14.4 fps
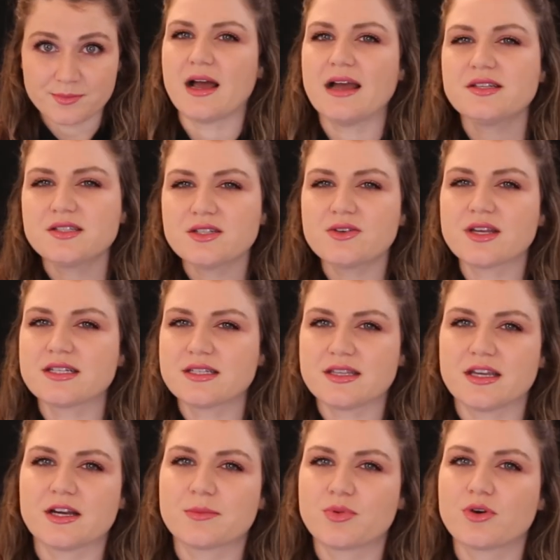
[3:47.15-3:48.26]
I still get to
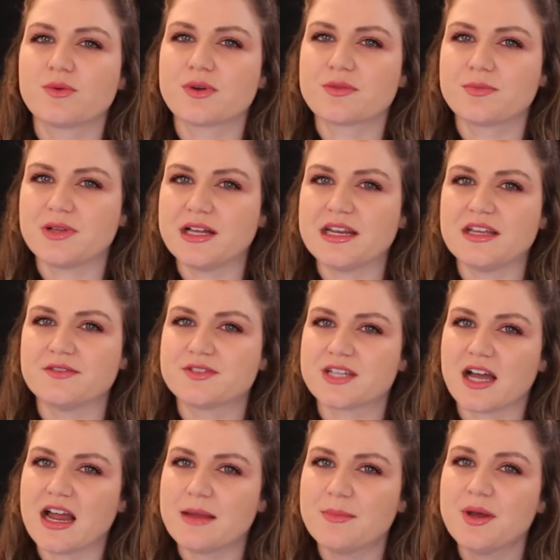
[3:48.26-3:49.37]
the airport with plenty of
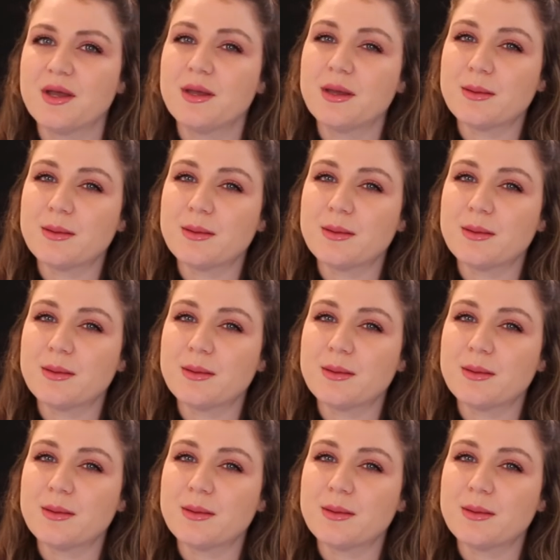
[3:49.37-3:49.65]
time,